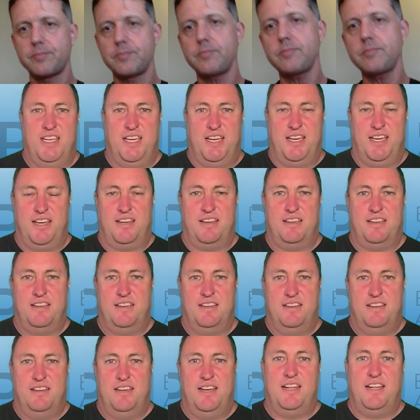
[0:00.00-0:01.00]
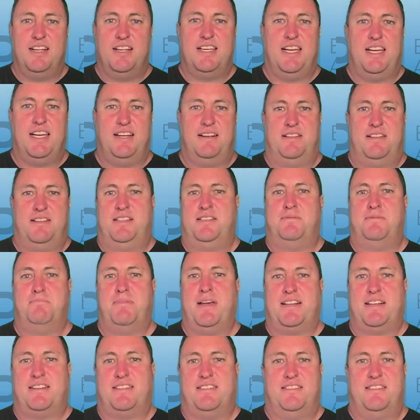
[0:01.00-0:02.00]
Yeah, and again, it's
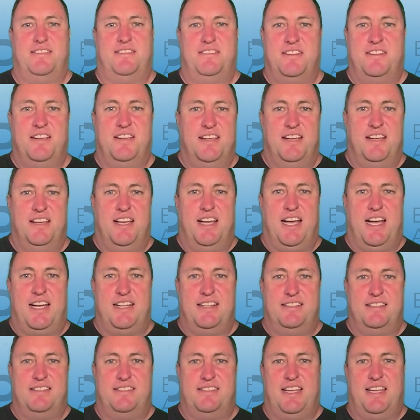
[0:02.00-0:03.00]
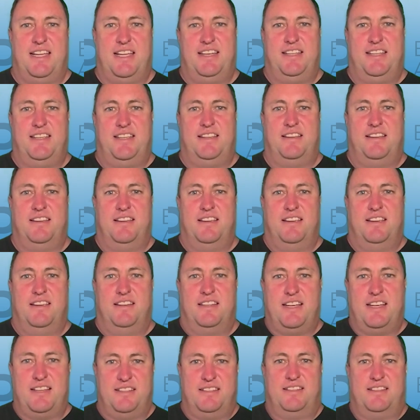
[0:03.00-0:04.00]
back to understanding.
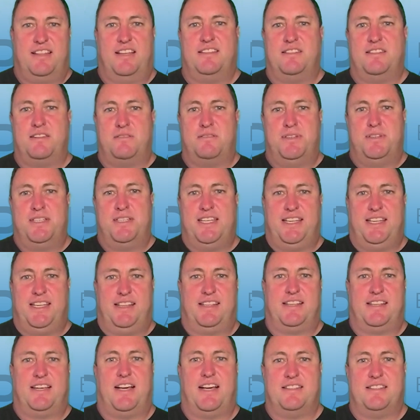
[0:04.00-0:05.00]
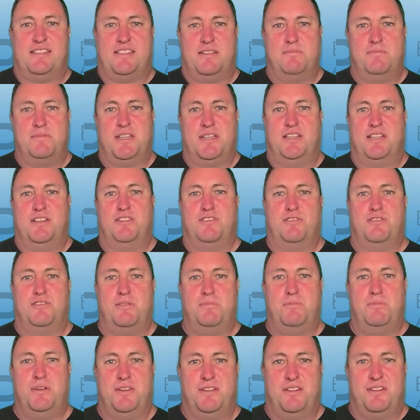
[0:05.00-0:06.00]
Does a particular customer
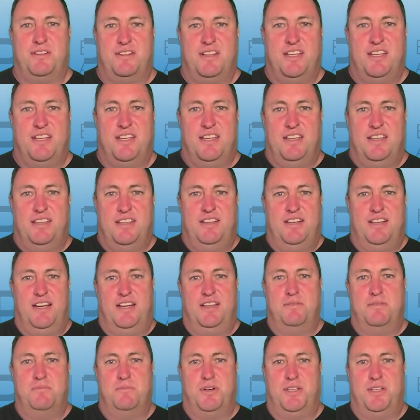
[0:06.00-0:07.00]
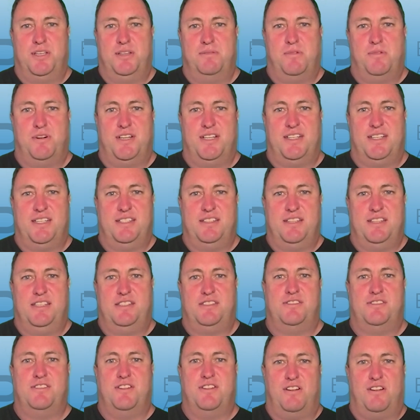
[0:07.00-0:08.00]
contribute? You know, you might.
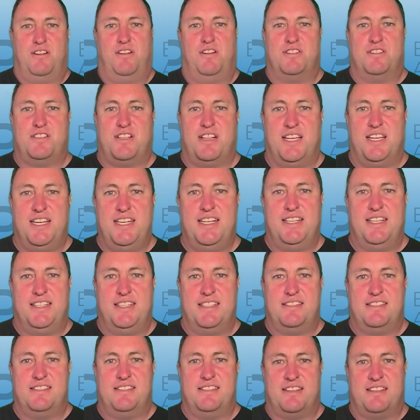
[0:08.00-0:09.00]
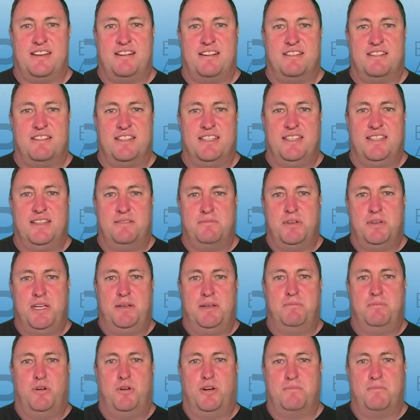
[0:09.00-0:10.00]
It's not a loss leader necessarily. It might